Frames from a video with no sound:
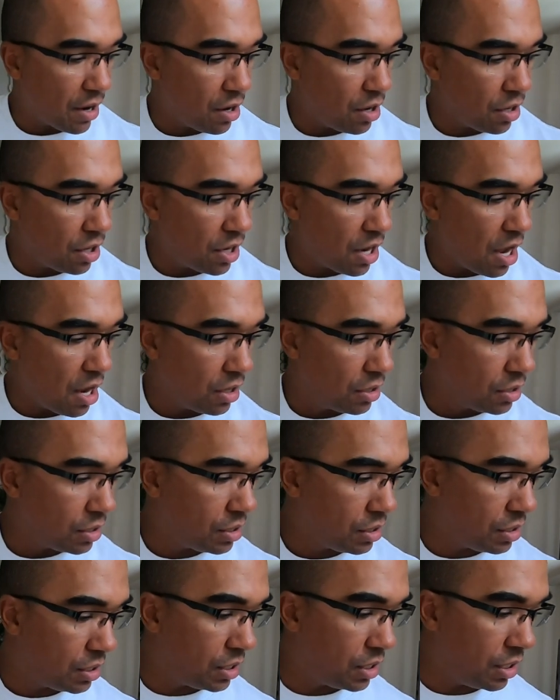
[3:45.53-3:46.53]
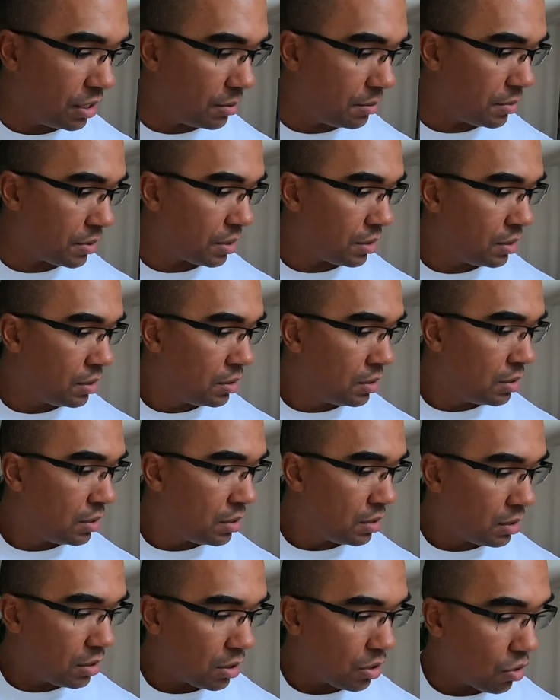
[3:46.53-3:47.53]
$100 shipped
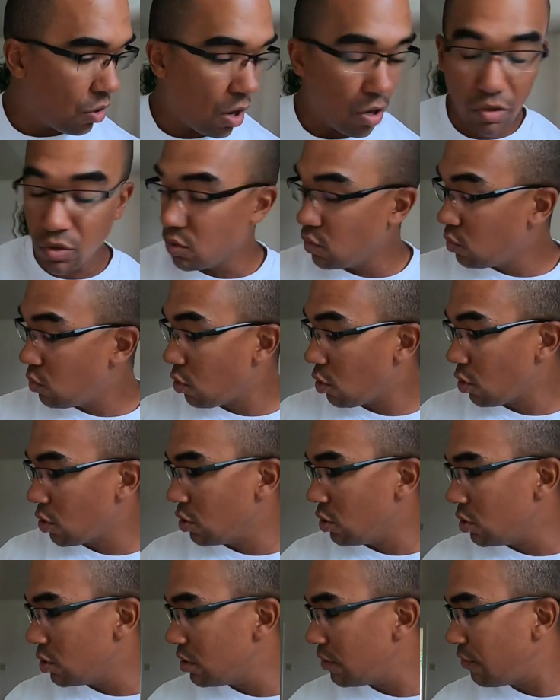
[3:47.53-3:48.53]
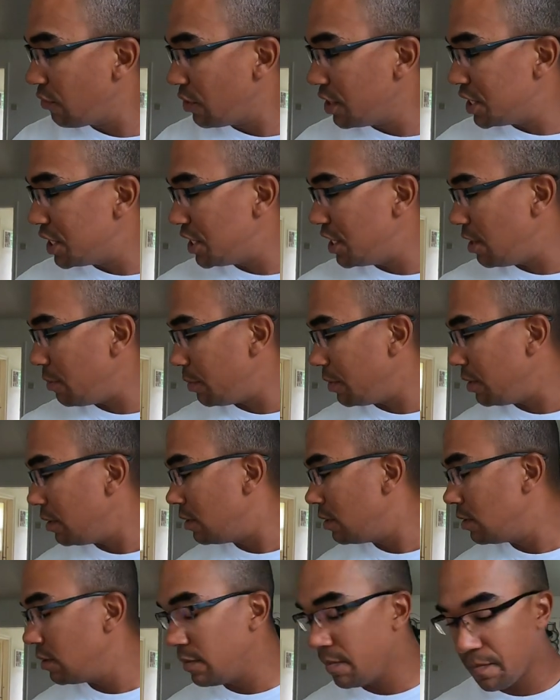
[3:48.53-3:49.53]
across the world, free
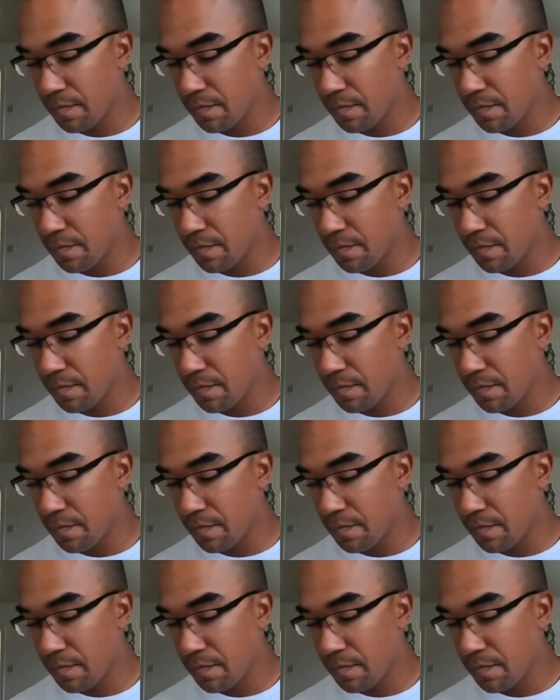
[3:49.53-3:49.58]
shipping.